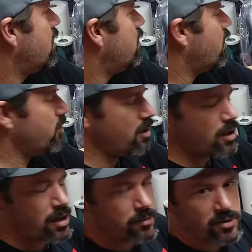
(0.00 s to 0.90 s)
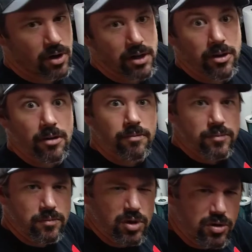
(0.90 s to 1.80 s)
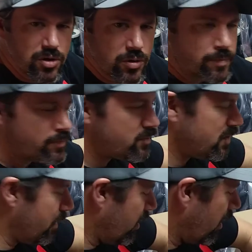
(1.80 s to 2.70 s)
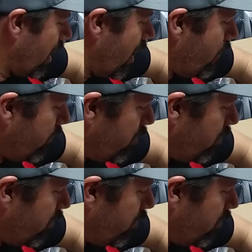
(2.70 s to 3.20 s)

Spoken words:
on their their YouTube. They went live and